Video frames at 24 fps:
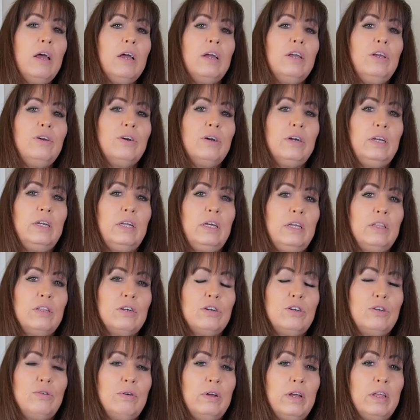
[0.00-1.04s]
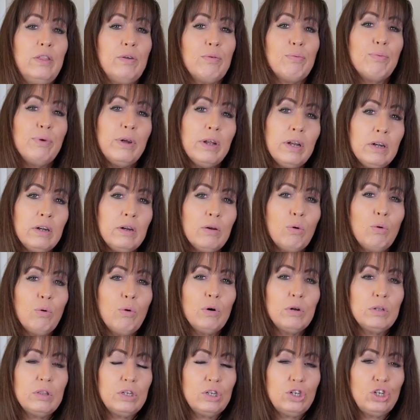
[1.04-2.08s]
You can either do it in the written
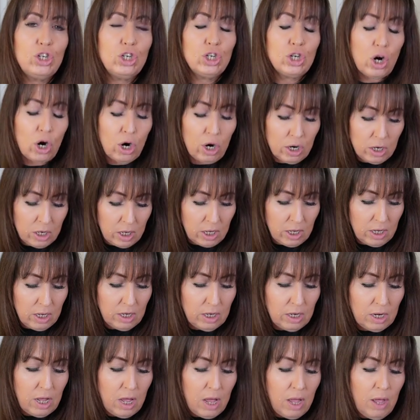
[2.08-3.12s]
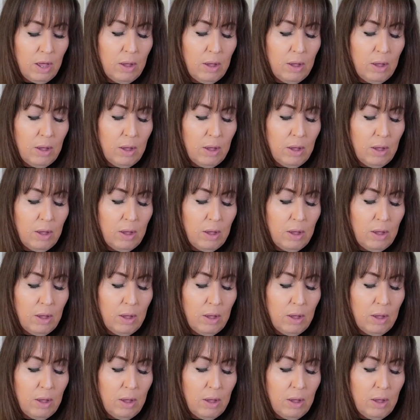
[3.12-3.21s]
or the charted.